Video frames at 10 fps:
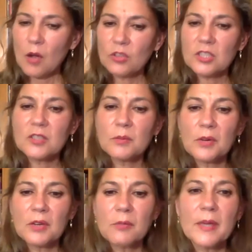just a
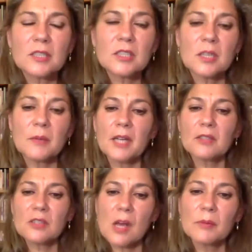brief mention about
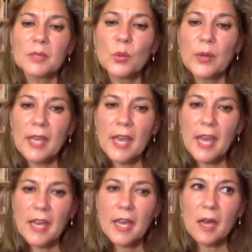Strauben
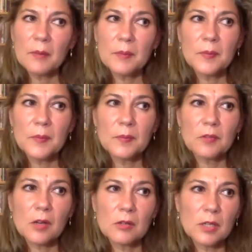Huyer. Um,
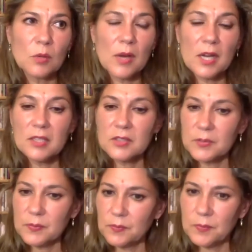Farocki was
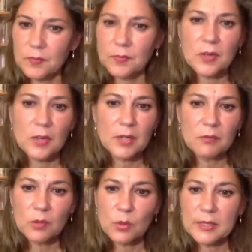very
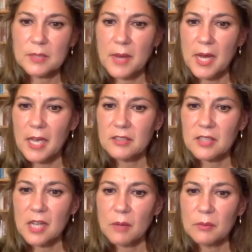influenced by
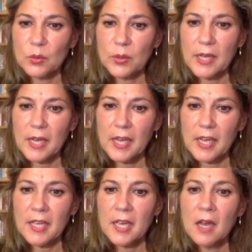and
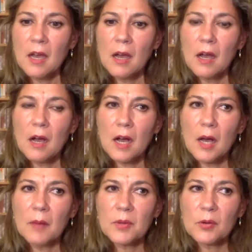Huillet.
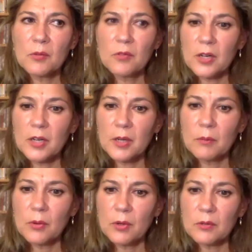Um, they were very
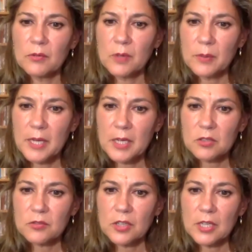important filmmakers
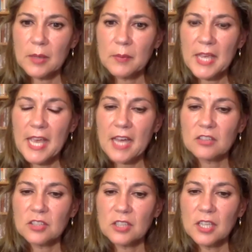for him. He
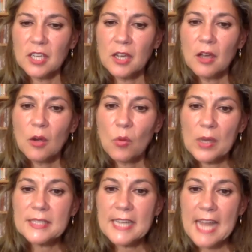actually
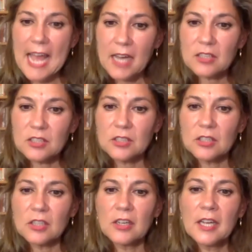was an
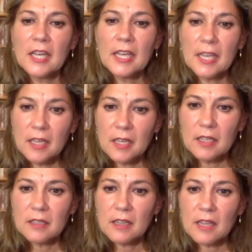actor
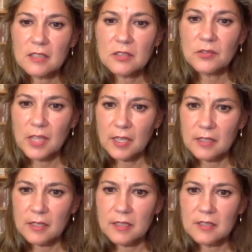in *Class and
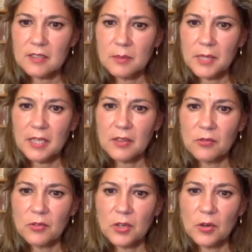Klassenverhältnis. He played the
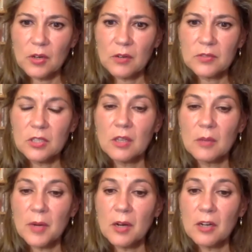figure of de la
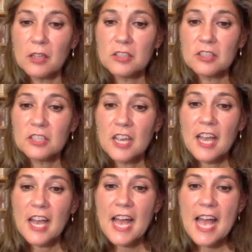Marche.
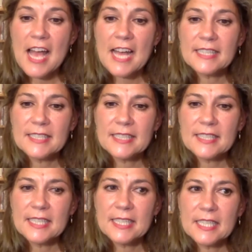And
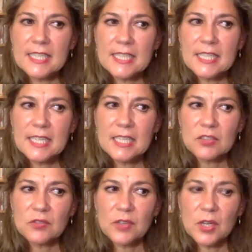in his
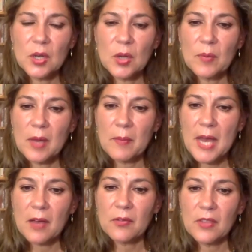film
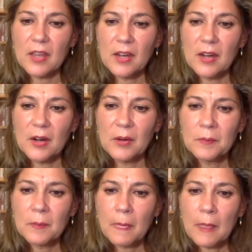about their
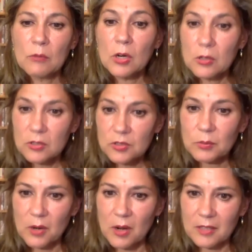rehearsal
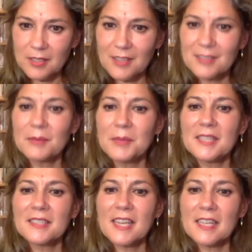process, I mean,
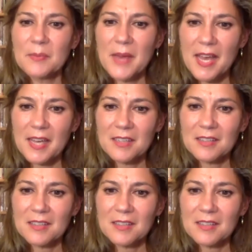this gets back,